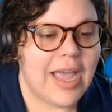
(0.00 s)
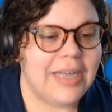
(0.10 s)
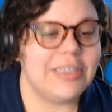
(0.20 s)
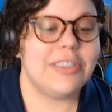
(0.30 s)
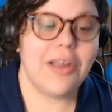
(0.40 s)

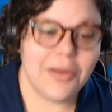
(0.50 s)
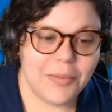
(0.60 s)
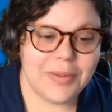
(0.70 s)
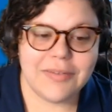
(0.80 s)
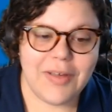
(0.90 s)
And
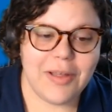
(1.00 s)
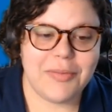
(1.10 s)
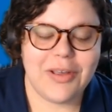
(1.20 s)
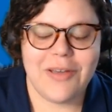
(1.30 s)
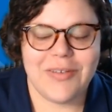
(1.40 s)
so we
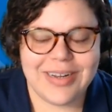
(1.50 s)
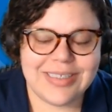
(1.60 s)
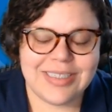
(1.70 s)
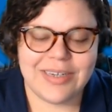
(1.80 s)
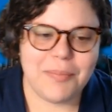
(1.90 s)
developed the
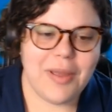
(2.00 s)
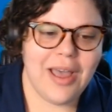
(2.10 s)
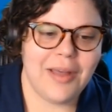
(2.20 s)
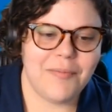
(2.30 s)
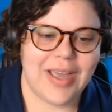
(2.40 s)

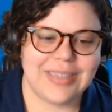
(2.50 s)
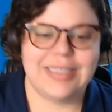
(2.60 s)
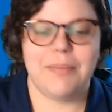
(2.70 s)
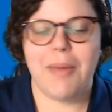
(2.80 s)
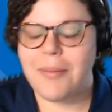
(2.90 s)
COVID-19
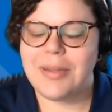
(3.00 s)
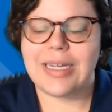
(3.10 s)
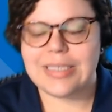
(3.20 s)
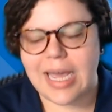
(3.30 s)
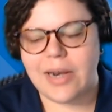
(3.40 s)
vaccine
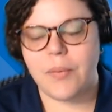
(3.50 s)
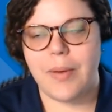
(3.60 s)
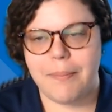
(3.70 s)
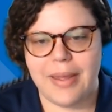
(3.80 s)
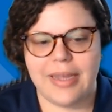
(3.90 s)
public
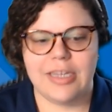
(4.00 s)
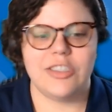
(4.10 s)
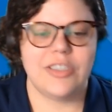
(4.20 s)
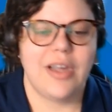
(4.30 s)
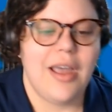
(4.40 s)
data
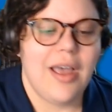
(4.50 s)
webpage